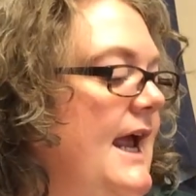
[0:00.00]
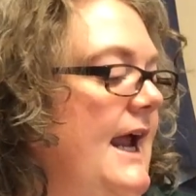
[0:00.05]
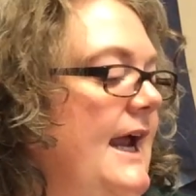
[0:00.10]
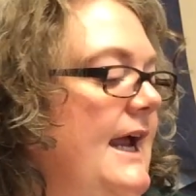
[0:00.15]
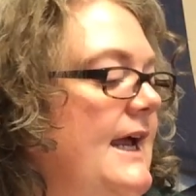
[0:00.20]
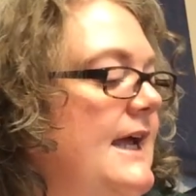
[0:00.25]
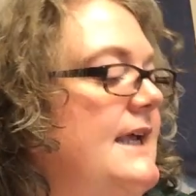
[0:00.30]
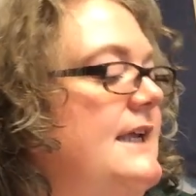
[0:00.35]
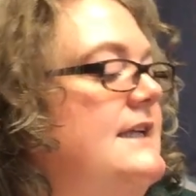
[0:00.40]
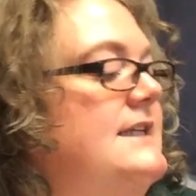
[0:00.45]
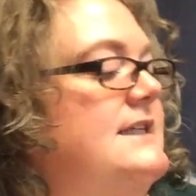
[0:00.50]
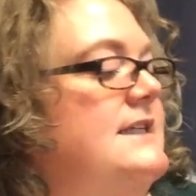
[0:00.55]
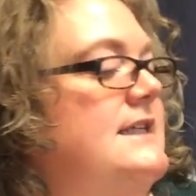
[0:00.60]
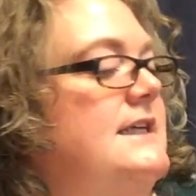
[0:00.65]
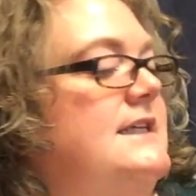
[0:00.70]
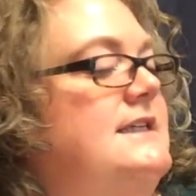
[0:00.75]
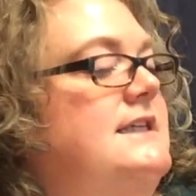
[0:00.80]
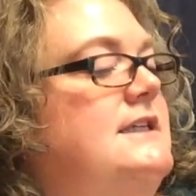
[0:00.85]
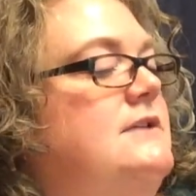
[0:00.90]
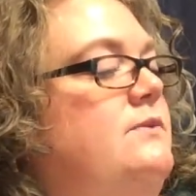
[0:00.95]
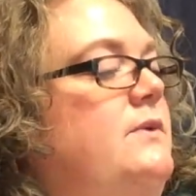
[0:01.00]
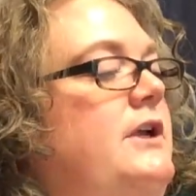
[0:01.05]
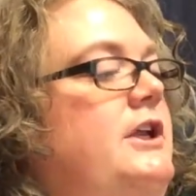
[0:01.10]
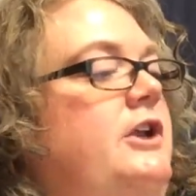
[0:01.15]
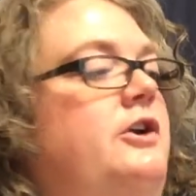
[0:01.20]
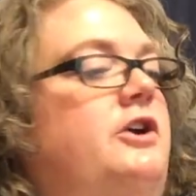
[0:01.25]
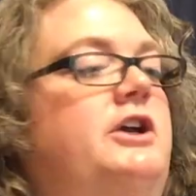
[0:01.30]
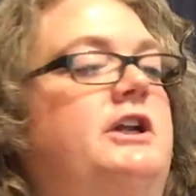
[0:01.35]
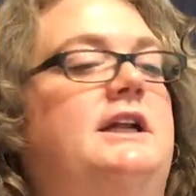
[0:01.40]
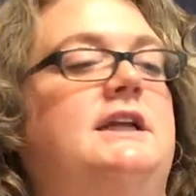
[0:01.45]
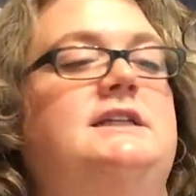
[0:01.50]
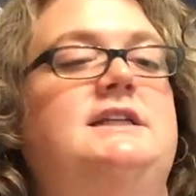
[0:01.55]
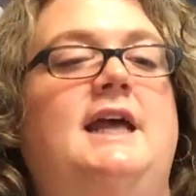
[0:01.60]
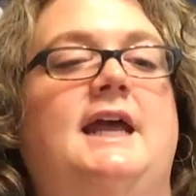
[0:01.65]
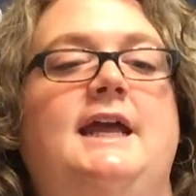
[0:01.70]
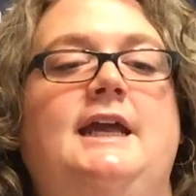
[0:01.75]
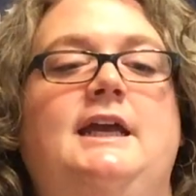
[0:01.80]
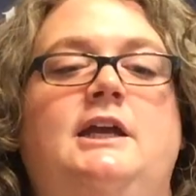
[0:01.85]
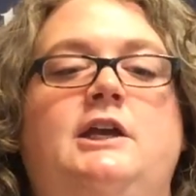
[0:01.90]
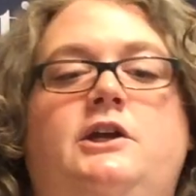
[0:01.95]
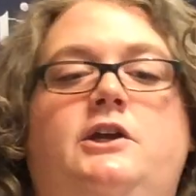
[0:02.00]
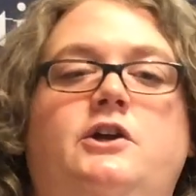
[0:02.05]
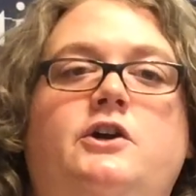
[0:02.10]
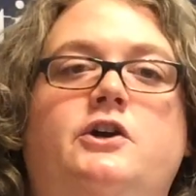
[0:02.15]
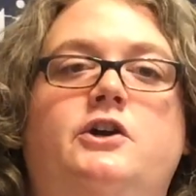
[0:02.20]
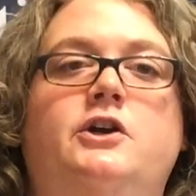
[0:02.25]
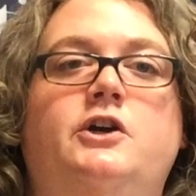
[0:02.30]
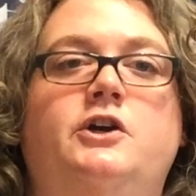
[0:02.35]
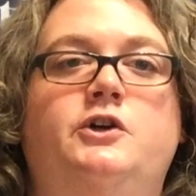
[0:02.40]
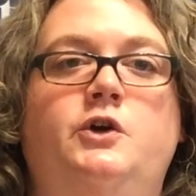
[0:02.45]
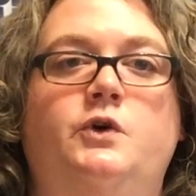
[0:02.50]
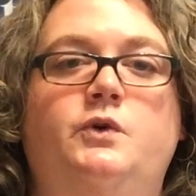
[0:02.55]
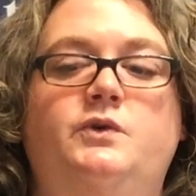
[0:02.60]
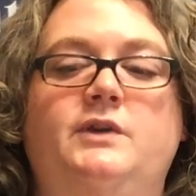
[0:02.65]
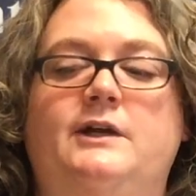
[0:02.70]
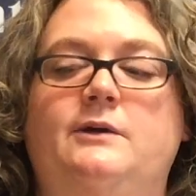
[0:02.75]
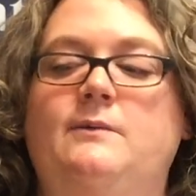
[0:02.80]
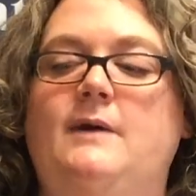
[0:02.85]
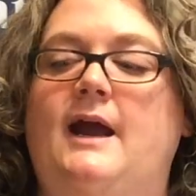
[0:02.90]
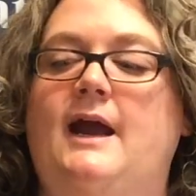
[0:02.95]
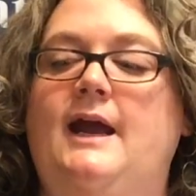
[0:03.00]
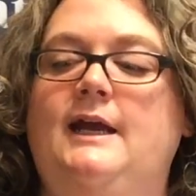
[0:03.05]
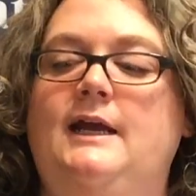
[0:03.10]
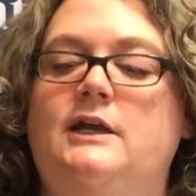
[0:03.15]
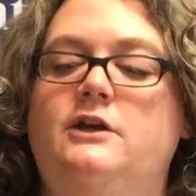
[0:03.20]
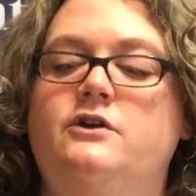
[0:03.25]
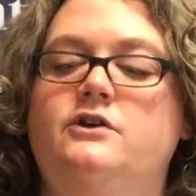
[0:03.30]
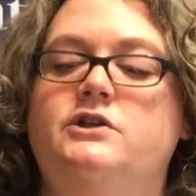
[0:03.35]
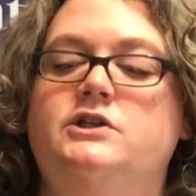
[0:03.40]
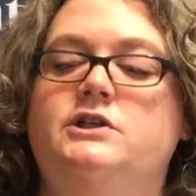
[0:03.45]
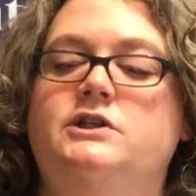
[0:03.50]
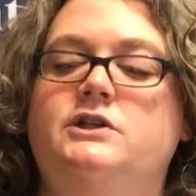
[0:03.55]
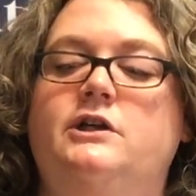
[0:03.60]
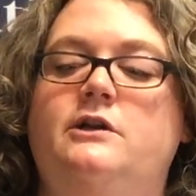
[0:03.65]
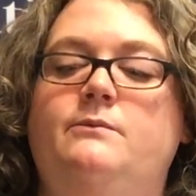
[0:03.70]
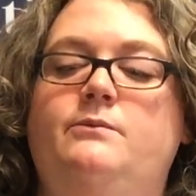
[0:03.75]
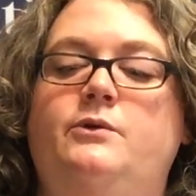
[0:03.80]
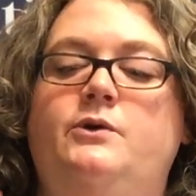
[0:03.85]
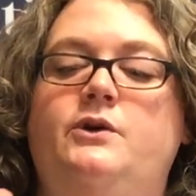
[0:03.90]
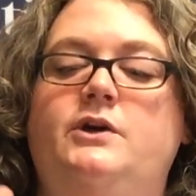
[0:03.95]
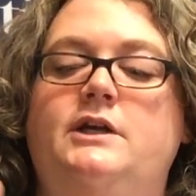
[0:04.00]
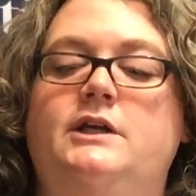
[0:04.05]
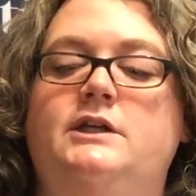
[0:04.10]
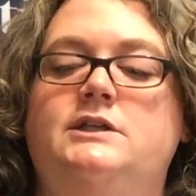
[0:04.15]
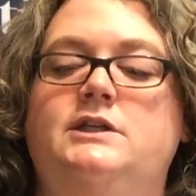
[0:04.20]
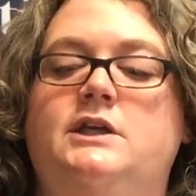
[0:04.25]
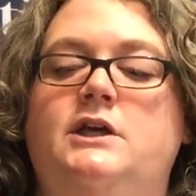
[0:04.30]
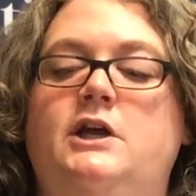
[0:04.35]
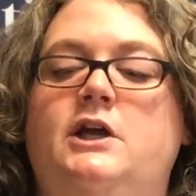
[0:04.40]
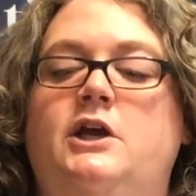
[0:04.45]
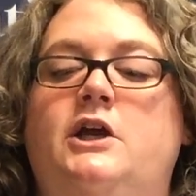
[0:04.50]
And this is when you're going to take your cooling rack and you're just going to put